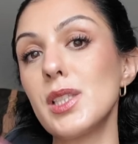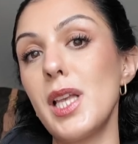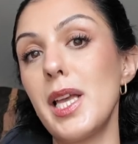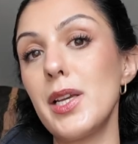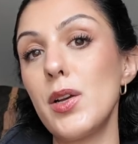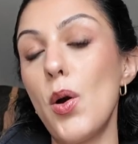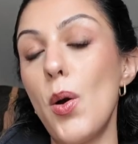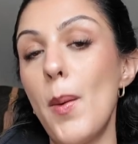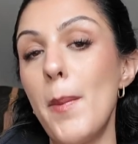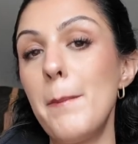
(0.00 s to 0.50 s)

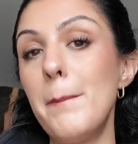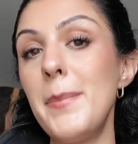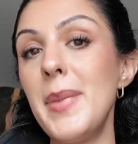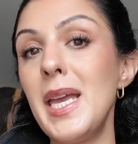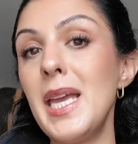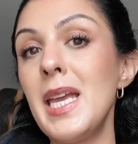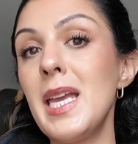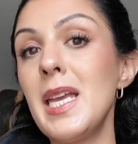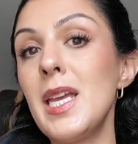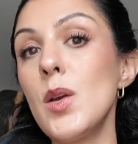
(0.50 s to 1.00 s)
like on
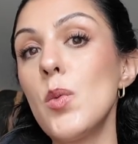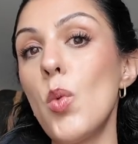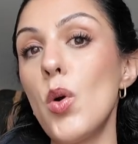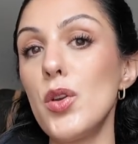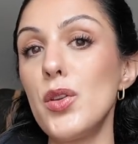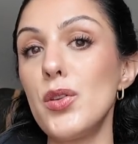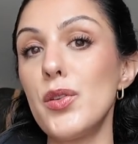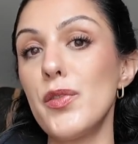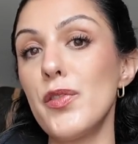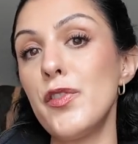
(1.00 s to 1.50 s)
me, what
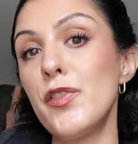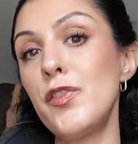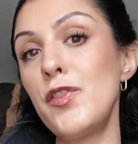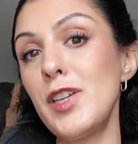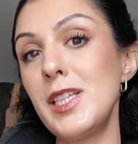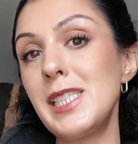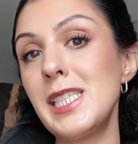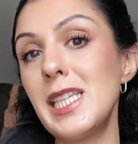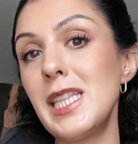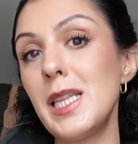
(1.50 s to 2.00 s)
you can
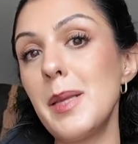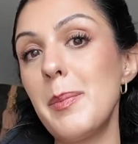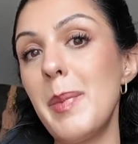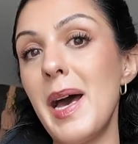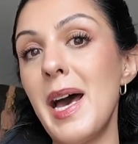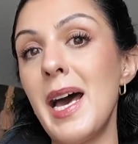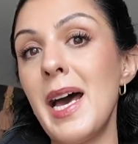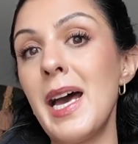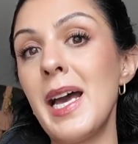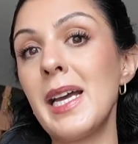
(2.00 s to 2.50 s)
fit in the
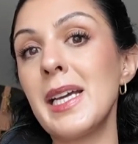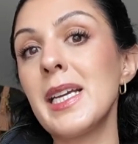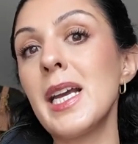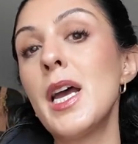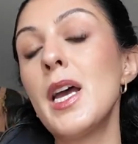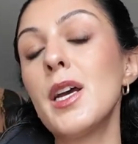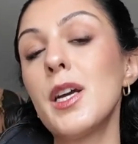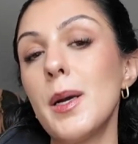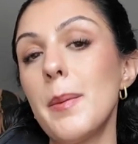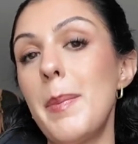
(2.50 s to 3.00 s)
bag,
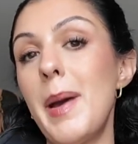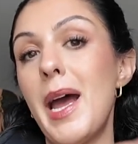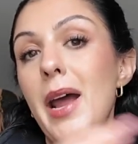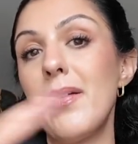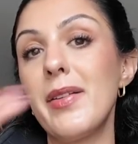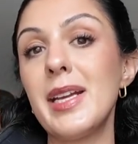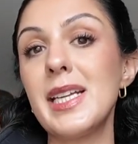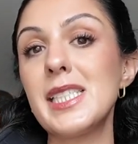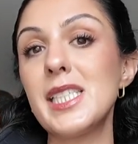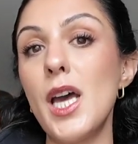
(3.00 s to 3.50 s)

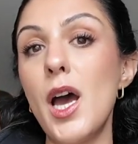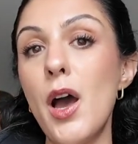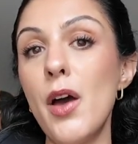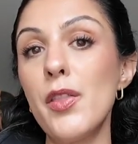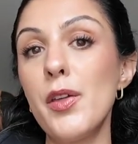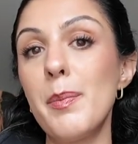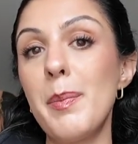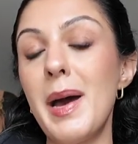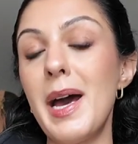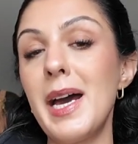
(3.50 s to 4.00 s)
comparing it to
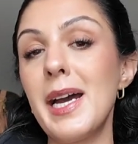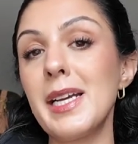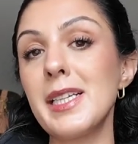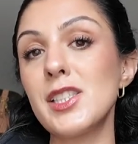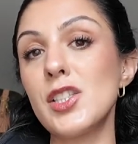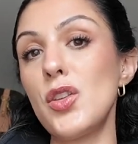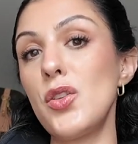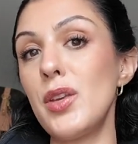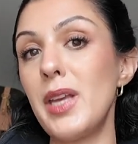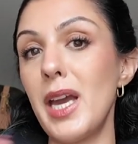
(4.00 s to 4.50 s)
other bags
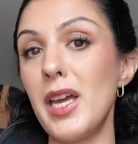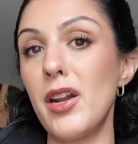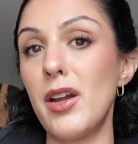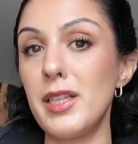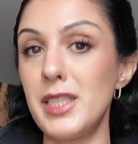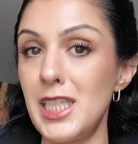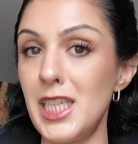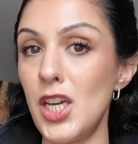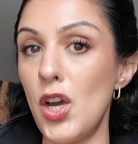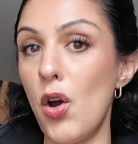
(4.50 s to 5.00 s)
so you get an
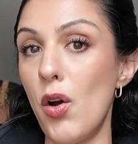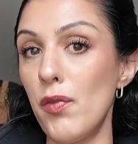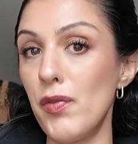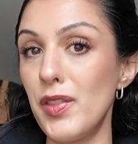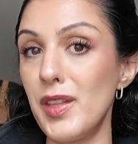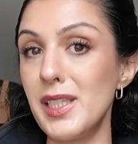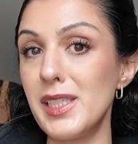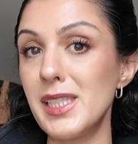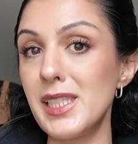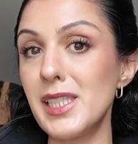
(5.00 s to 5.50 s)
idea of
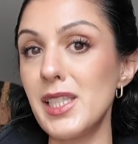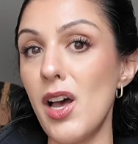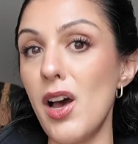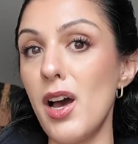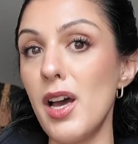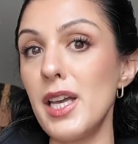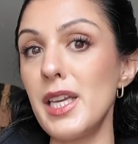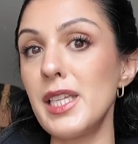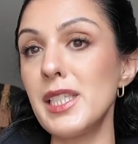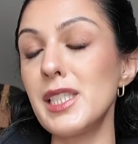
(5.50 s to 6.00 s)
the
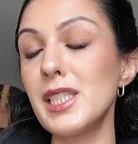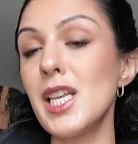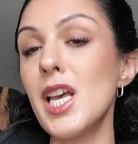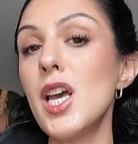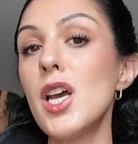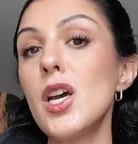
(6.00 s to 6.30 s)
size,